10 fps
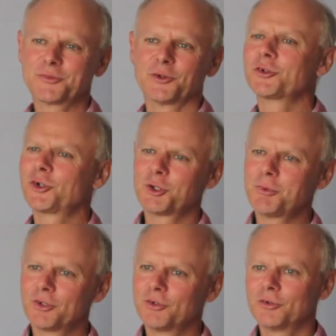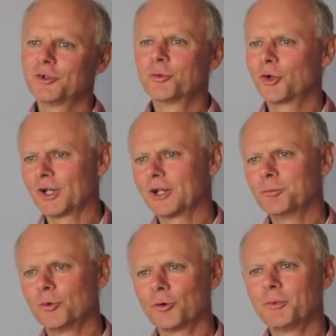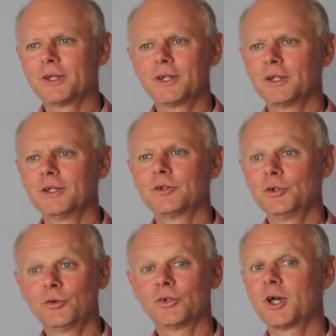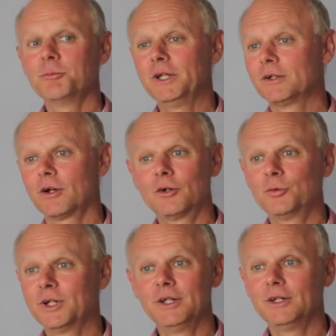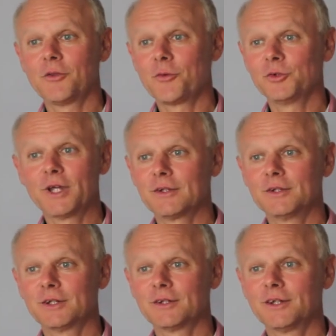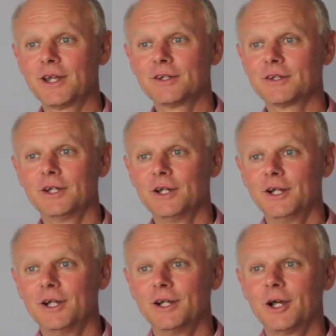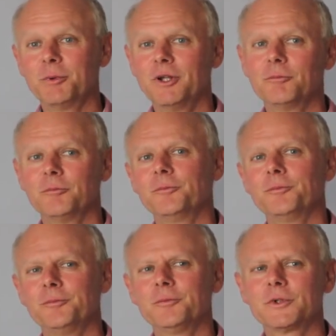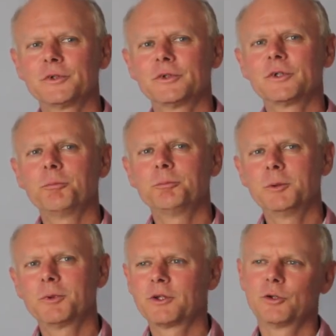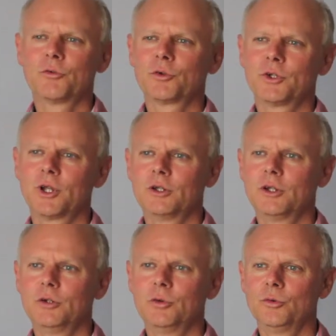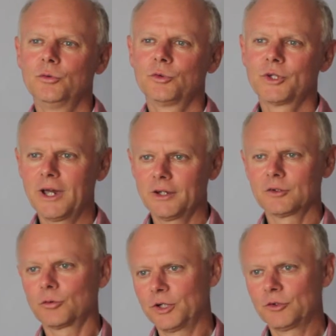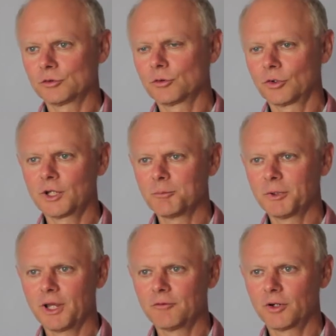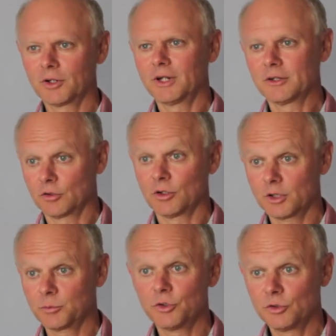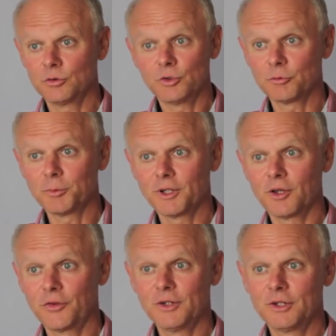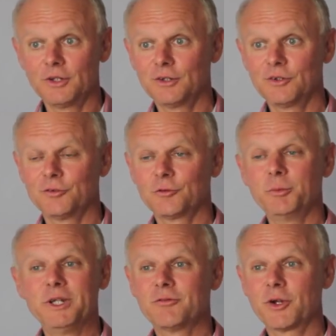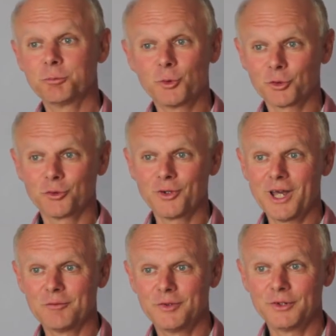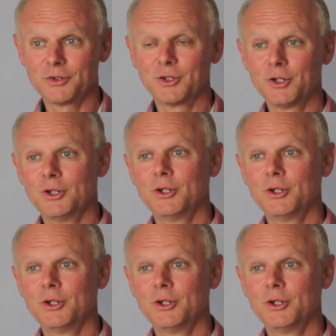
concerned about this, the world anymore. But the students I meet are really enthusiastic, and, that's, I mean, some people at the university they, they, do science or research all the time but have very little contact with the students but i think for me it's very important to have this